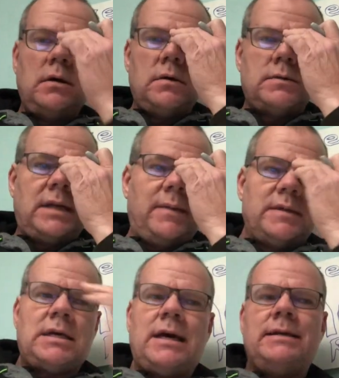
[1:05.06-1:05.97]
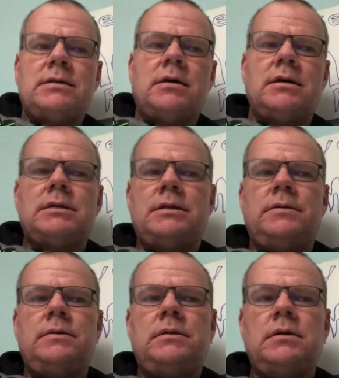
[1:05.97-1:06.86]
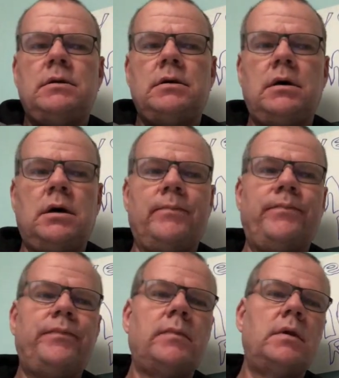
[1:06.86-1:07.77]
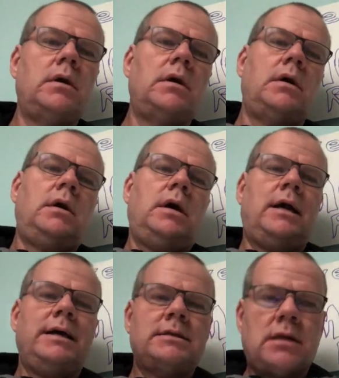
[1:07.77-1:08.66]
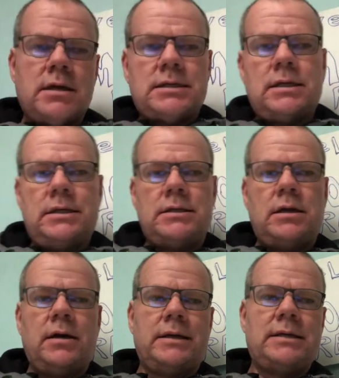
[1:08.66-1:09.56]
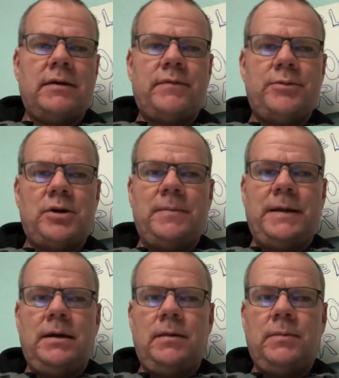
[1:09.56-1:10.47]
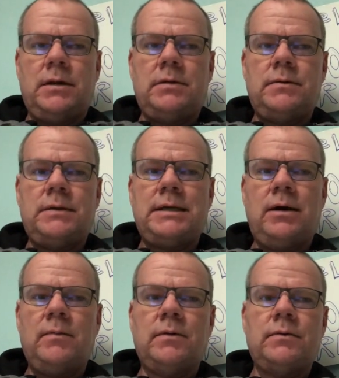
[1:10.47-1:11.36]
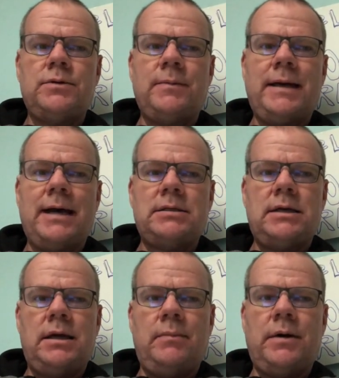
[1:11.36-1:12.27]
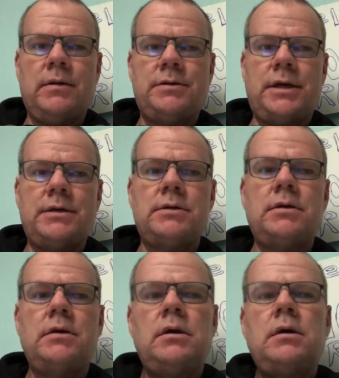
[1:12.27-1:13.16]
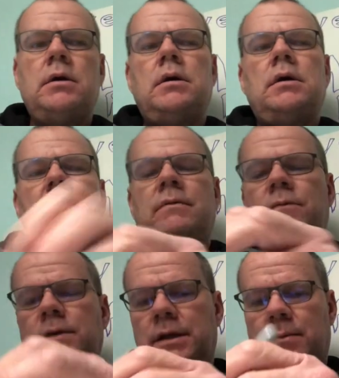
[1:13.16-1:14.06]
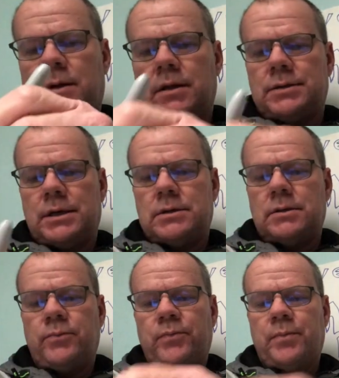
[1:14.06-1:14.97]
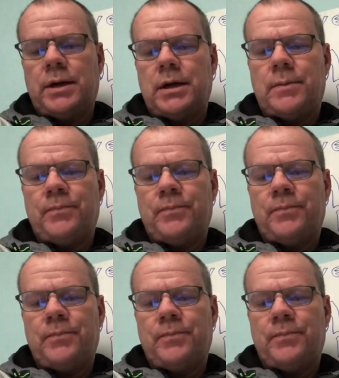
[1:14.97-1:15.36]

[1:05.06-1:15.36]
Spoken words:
whose name is Heinz Clausen. And Heinz Clausen is an architect from Germany. I'm going to do a terrible German accent. I apologize. I really apologize. But